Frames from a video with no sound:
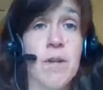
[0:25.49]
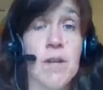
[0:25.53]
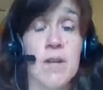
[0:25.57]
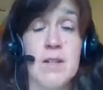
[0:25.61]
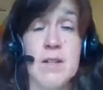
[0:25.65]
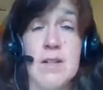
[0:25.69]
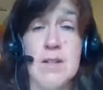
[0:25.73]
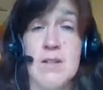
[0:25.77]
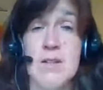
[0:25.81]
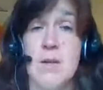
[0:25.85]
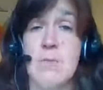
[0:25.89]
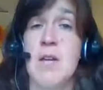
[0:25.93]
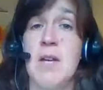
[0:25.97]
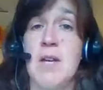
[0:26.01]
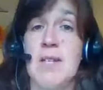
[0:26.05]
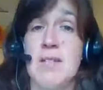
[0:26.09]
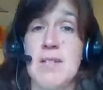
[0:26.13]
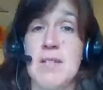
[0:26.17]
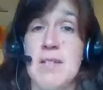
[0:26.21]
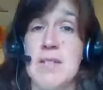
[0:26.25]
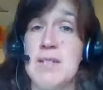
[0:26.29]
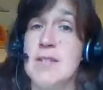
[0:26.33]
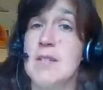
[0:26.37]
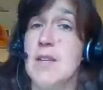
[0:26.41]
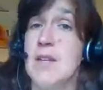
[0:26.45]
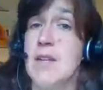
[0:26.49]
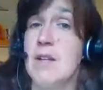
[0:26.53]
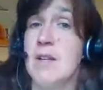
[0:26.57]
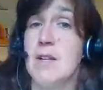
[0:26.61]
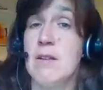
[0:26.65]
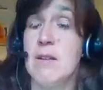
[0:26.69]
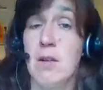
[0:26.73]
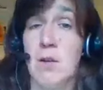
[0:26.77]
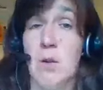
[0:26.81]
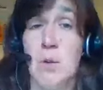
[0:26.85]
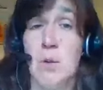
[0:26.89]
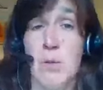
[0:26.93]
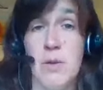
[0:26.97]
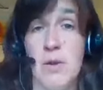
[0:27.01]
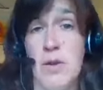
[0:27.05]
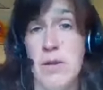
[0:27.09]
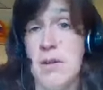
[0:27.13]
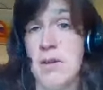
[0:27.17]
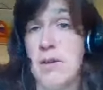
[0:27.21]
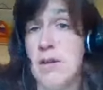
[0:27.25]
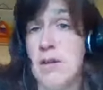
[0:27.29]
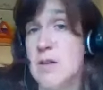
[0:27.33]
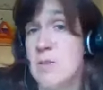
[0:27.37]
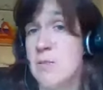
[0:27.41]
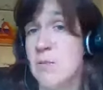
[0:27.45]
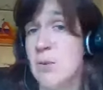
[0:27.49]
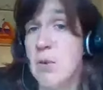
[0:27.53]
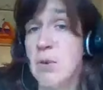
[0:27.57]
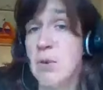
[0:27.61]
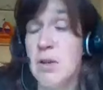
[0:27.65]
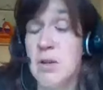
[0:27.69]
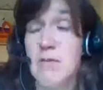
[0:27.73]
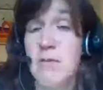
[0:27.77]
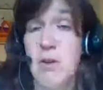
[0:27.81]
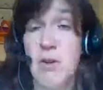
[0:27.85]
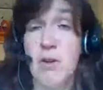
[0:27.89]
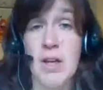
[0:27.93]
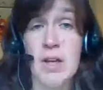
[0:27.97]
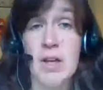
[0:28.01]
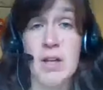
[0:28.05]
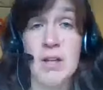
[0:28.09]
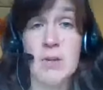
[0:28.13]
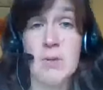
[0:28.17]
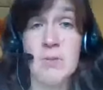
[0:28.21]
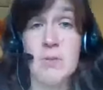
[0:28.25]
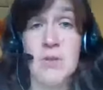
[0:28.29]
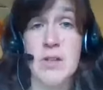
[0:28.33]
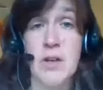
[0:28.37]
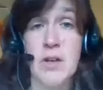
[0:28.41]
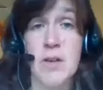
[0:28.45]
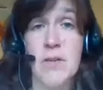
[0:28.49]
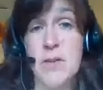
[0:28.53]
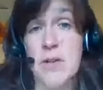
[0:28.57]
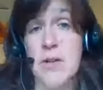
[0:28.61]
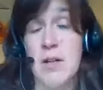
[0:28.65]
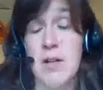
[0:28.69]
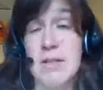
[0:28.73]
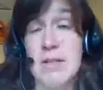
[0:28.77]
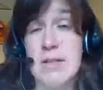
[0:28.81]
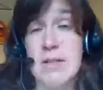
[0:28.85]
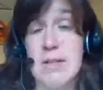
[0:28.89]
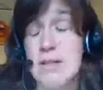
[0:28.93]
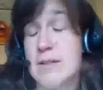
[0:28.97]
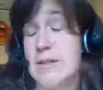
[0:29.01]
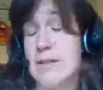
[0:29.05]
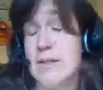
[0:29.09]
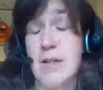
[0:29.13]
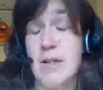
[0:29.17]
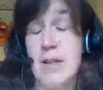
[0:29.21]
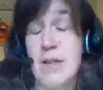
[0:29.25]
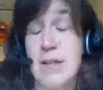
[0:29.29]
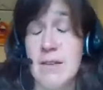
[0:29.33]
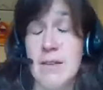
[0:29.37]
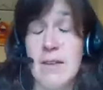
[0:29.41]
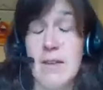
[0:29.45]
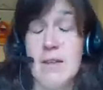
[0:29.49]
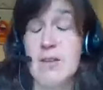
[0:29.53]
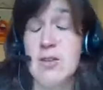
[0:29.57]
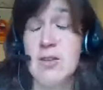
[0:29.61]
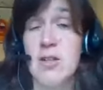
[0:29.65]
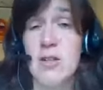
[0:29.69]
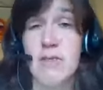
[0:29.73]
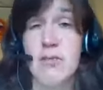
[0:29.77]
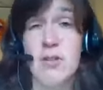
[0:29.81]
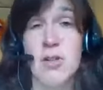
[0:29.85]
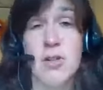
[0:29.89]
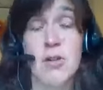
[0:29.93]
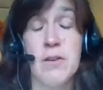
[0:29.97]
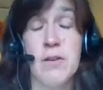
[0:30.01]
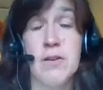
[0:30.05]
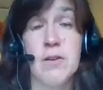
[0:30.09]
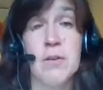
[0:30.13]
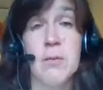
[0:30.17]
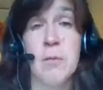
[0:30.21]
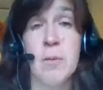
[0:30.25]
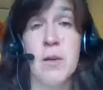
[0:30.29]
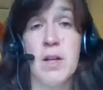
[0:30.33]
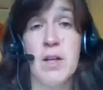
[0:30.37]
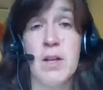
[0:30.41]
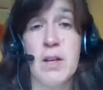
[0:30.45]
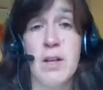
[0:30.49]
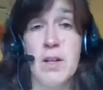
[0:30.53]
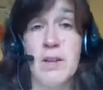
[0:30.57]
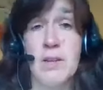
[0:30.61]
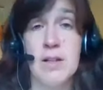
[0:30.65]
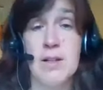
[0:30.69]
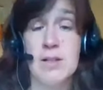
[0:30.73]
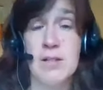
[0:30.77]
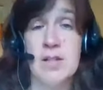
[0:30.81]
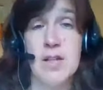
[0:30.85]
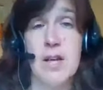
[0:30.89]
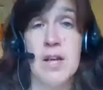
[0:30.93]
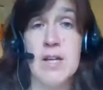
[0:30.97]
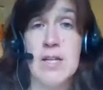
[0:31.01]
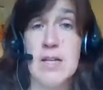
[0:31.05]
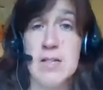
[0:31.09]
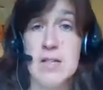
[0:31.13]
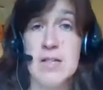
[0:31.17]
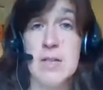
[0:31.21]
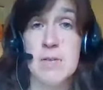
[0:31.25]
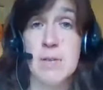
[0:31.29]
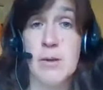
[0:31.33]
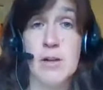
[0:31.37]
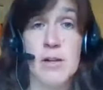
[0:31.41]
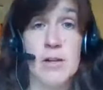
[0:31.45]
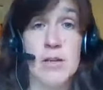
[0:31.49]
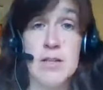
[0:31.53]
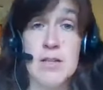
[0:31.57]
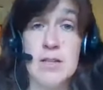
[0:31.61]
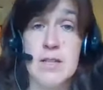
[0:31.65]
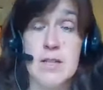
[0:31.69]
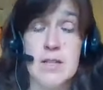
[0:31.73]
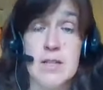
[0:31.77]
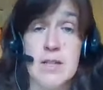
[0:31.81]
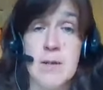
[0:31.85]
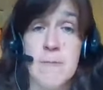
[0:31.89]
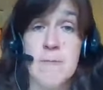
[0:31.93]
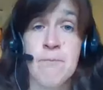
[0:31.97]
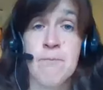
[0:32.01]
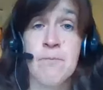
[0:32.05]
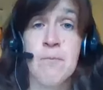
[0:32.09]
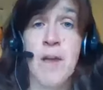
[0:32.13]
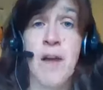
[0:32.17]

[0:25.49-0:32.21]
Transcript: in some cases think, like exploding volcanoes, in other cases like they shiver a little bit at their science experiences.